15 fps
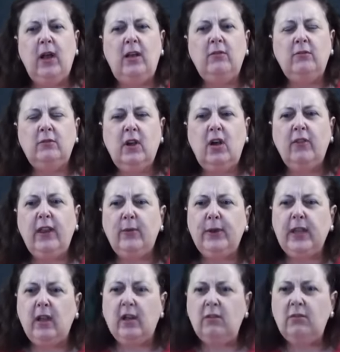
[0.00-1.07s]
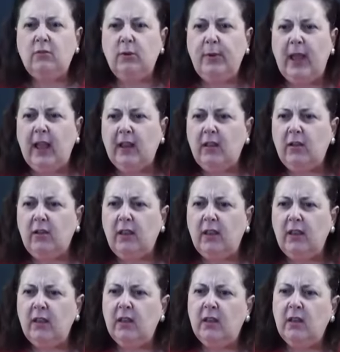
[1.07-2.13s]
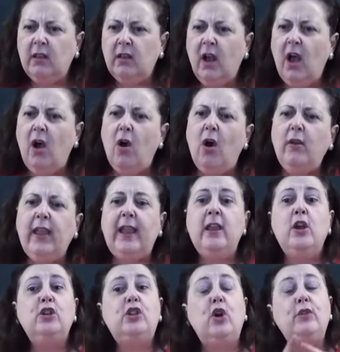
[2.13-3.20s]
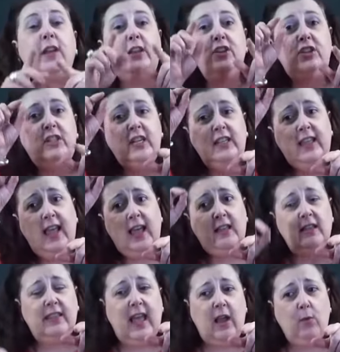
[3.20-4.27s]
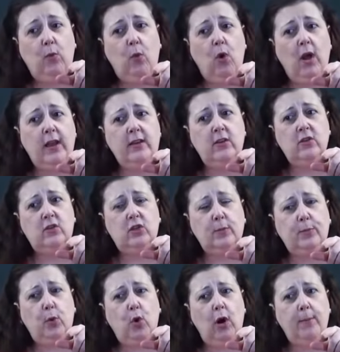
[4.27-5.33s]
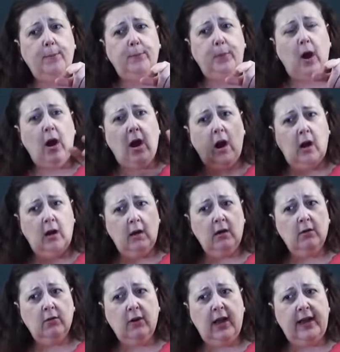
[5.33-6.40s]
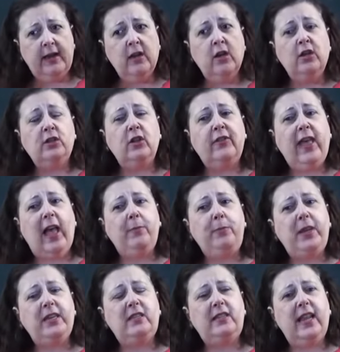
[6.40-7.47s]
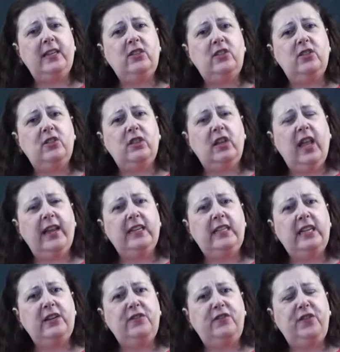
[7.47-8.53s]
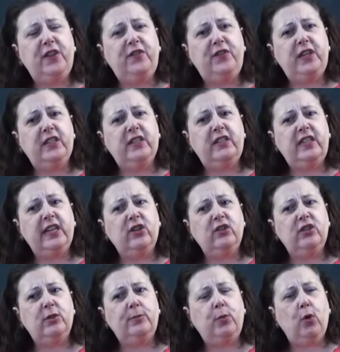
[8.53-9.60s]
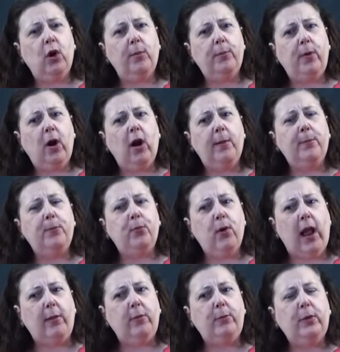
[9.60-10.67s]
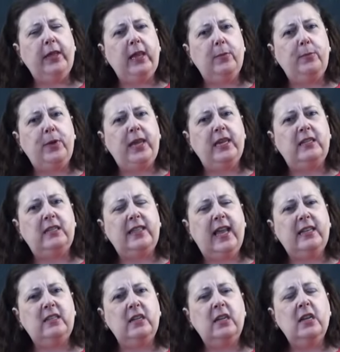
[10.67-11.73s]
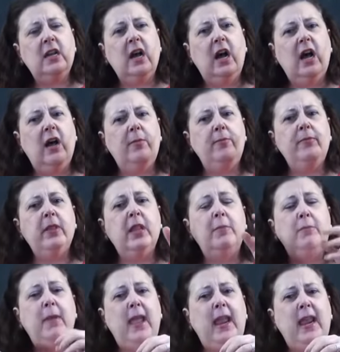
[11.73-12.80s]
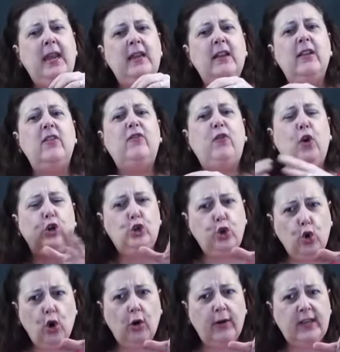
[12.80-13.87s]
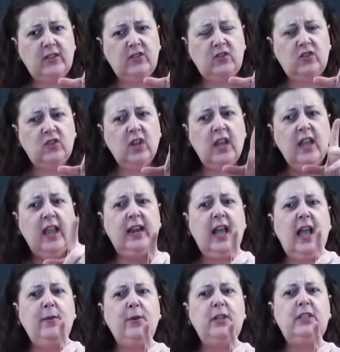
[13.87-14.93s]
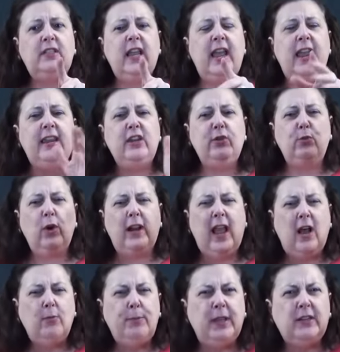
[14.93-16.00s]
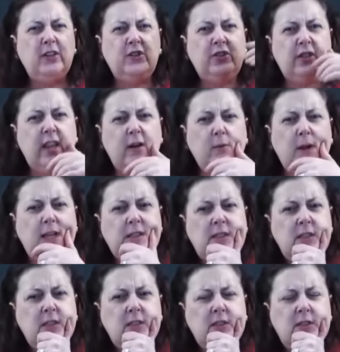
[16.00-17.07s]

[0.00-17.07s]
Well, oh, there we go. We're back. Okay. Oh, okay. So now you see that that one support bar, right? So that yes. piece dates to the 1950s, a single support bar, probably a piece that's um, made for tourists. And I would say, what? How big did you say it was?